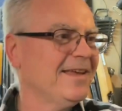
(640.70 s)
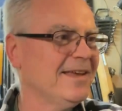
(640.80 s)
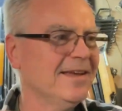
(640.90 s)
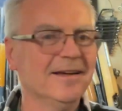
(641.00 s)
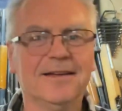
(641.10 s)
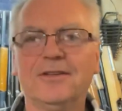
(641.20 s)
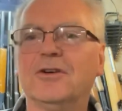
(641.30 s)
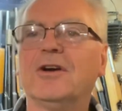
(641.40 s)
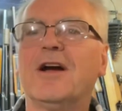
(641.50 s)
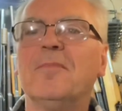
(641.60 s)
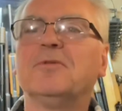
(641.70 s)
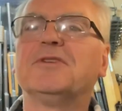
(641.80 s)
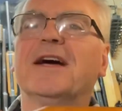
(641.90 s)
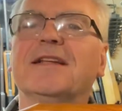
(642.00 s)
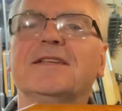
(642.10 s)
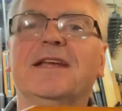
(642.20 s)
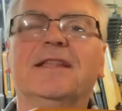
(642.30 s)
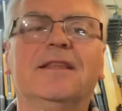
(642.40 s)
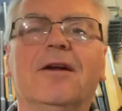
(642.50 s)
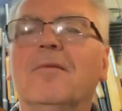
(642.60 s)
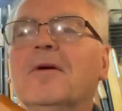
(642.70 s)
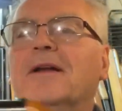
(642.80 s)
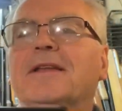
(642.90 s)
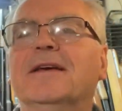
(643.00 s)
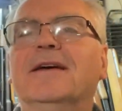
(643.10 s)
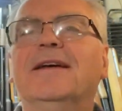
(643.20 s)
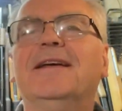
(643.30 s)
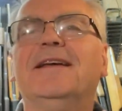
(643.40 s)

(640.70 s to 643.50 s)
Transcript: he uh, took a couple shots to get there, but uh,